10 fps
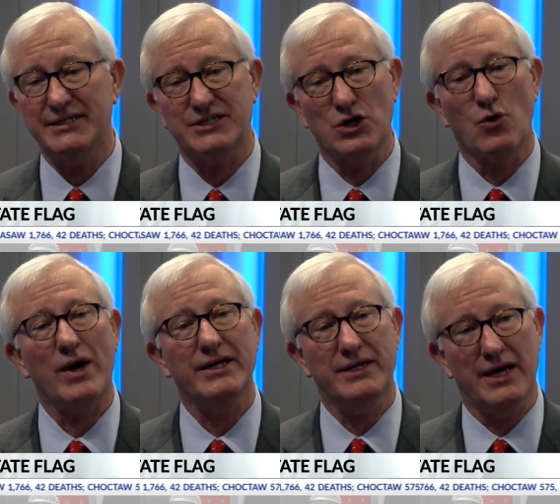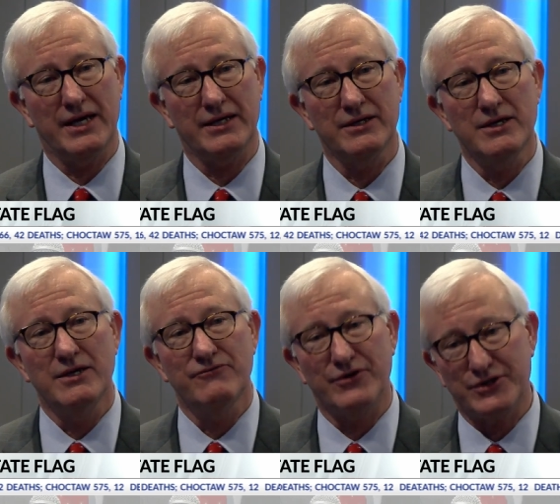is a great day
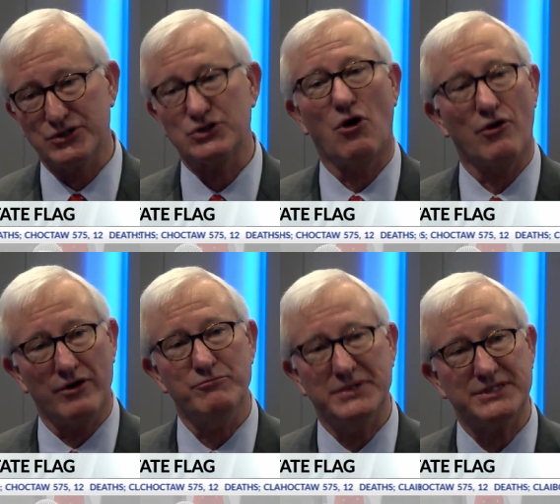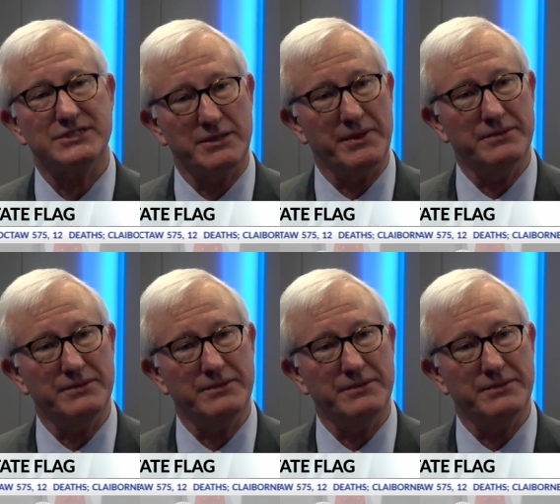for the start of Mississippi.